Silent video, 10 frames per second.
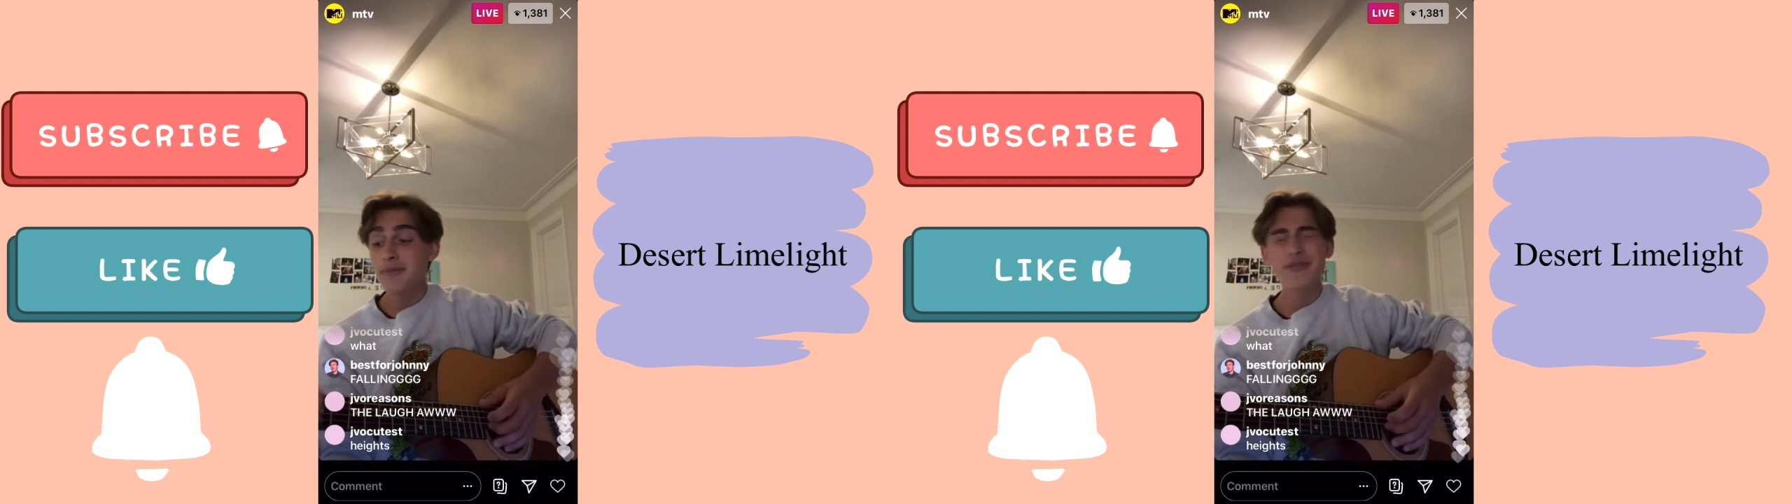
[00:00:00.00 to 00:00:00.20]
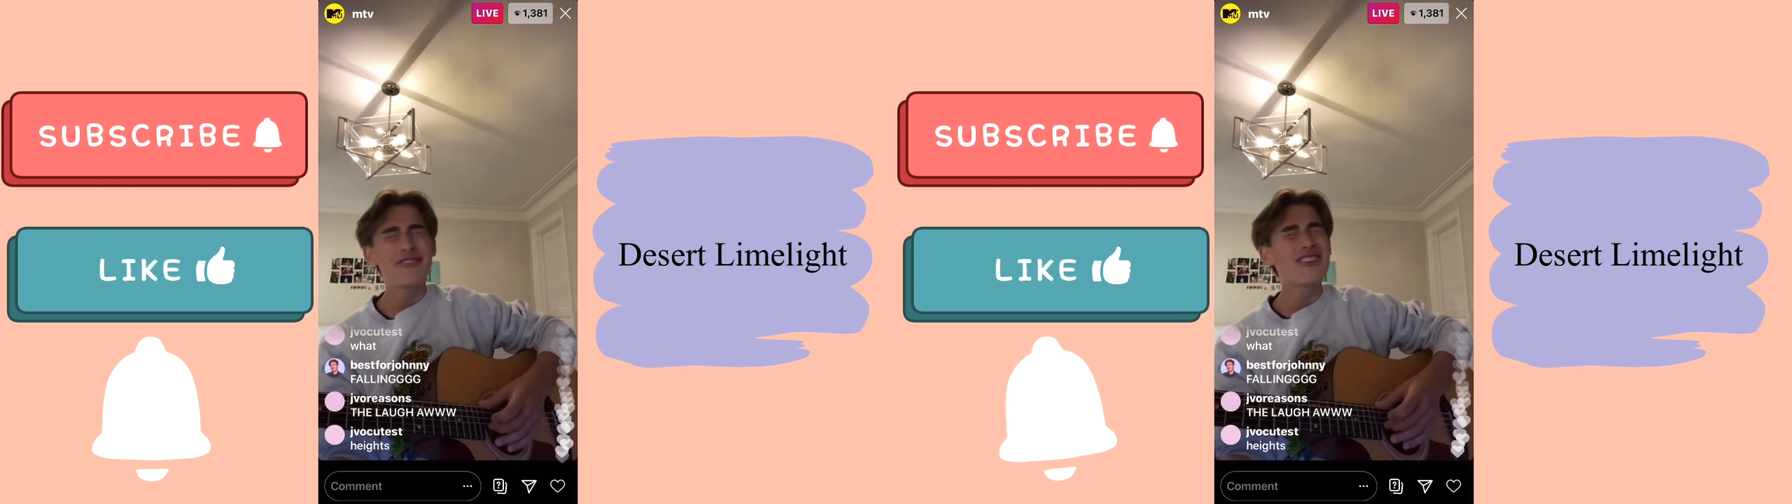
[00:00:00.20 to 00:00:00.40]

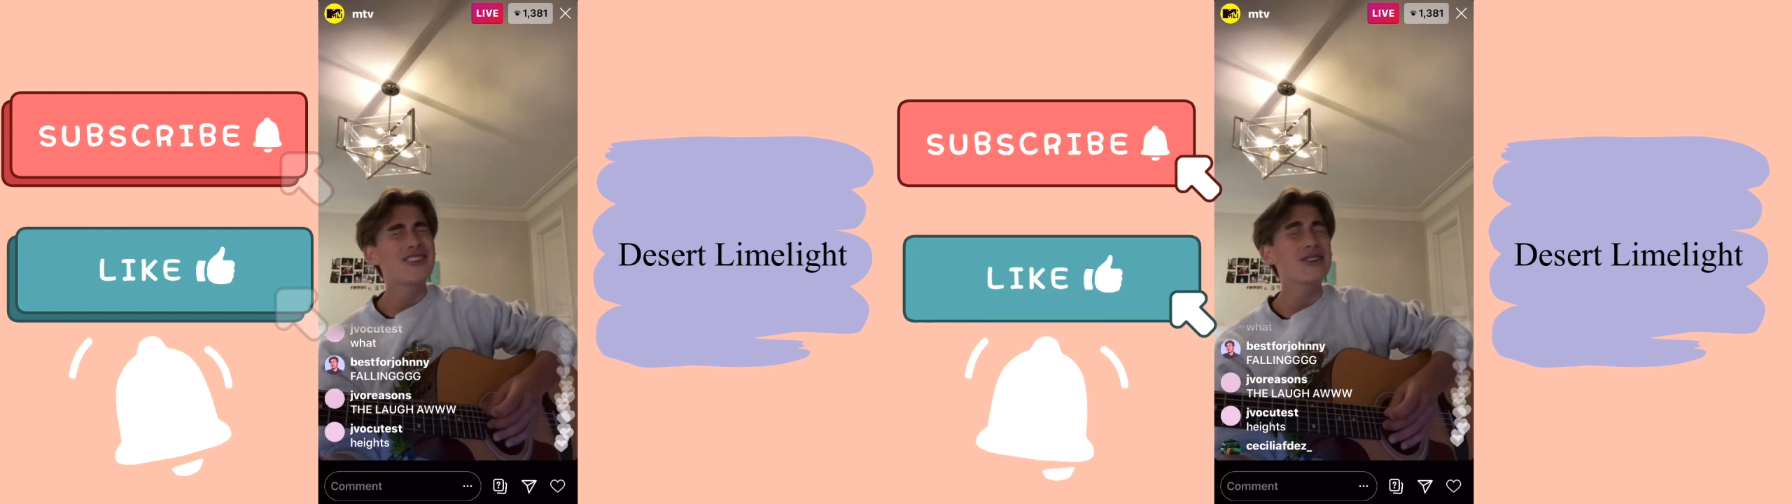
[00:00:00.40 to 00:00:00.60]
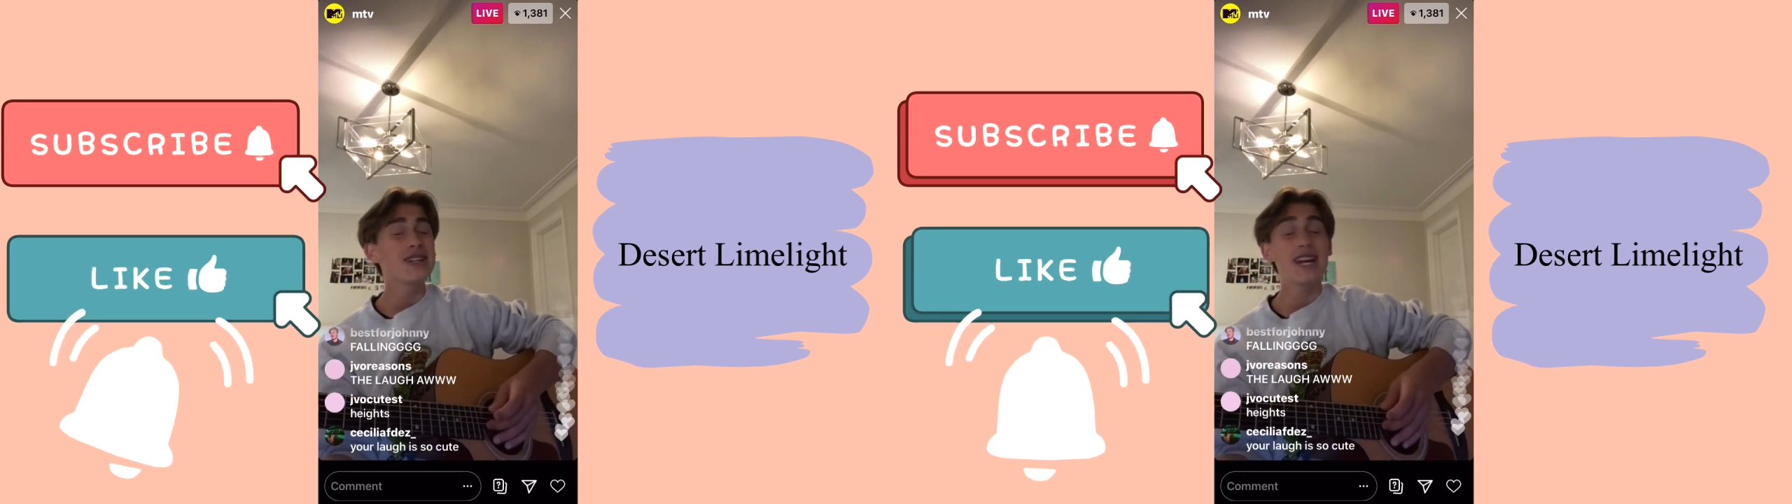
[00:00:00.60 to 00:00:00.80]

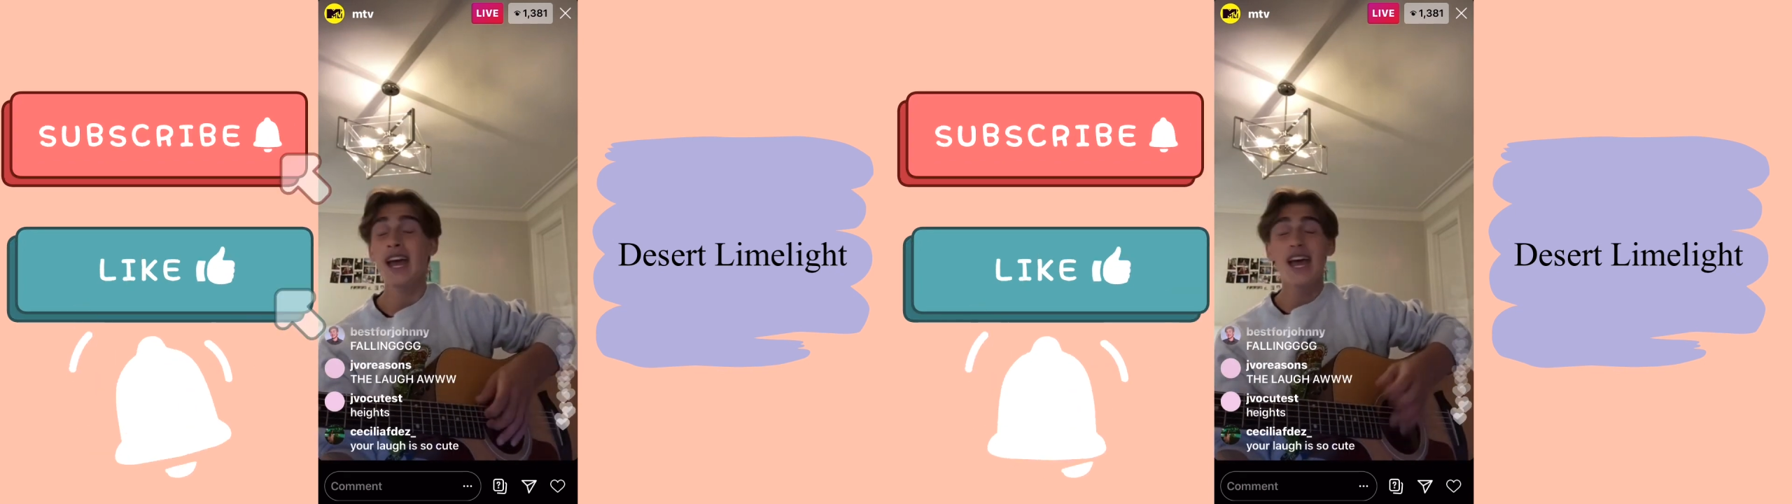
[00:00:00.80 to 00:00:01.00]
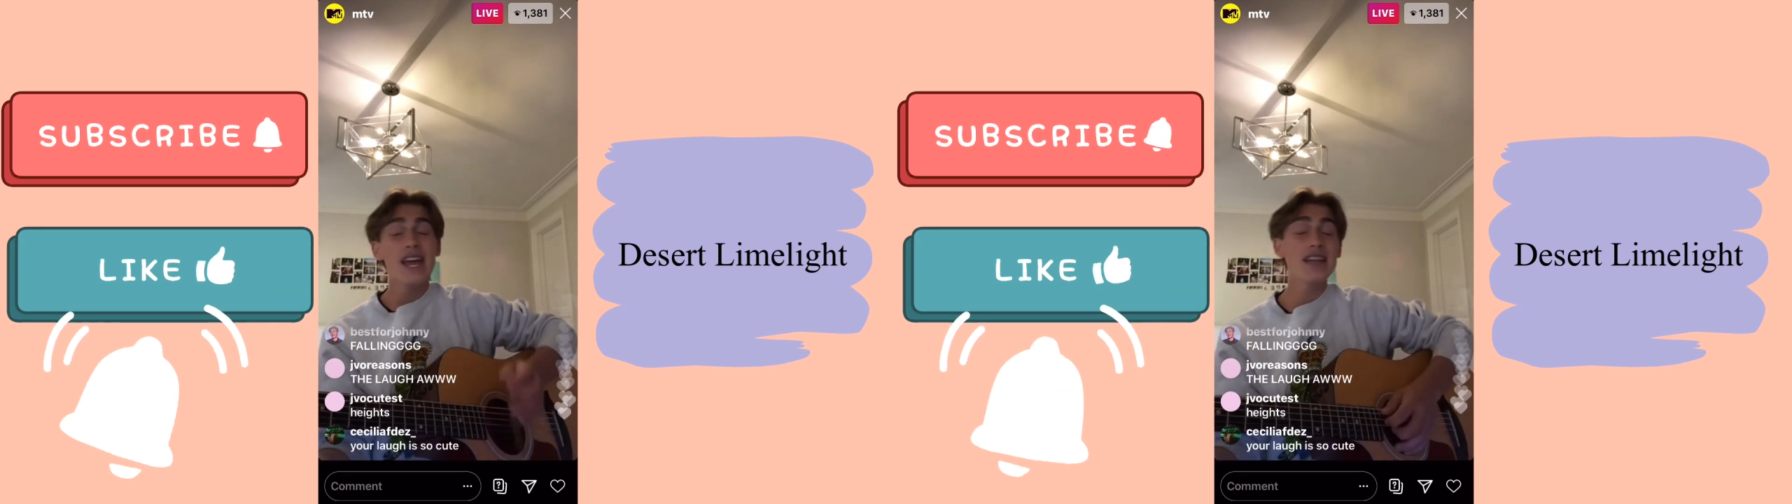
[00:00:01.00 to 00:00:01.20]
before, and